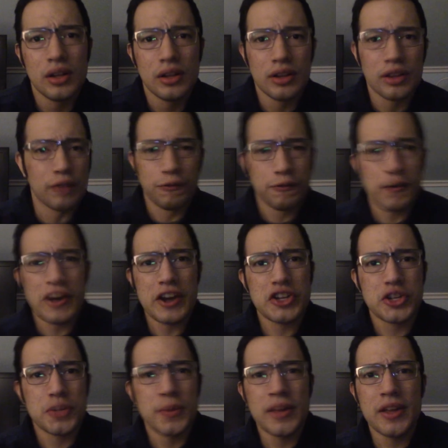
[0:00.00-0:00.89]
the
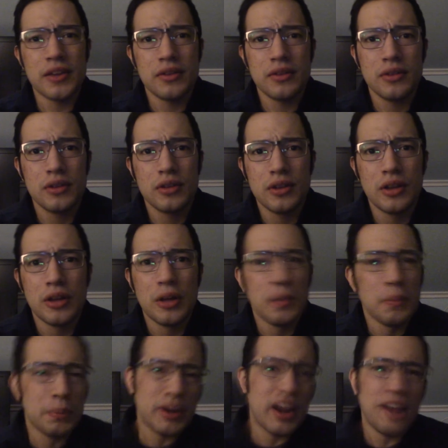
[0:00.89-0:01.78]
freshman,
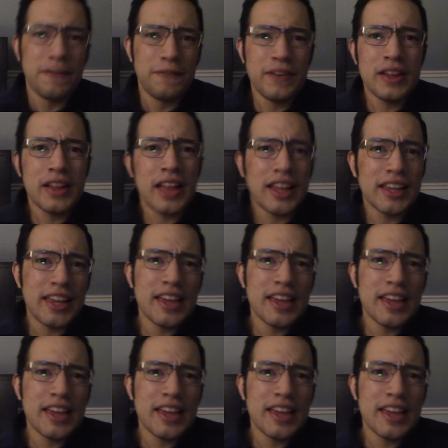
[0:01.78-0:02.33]
but I feel like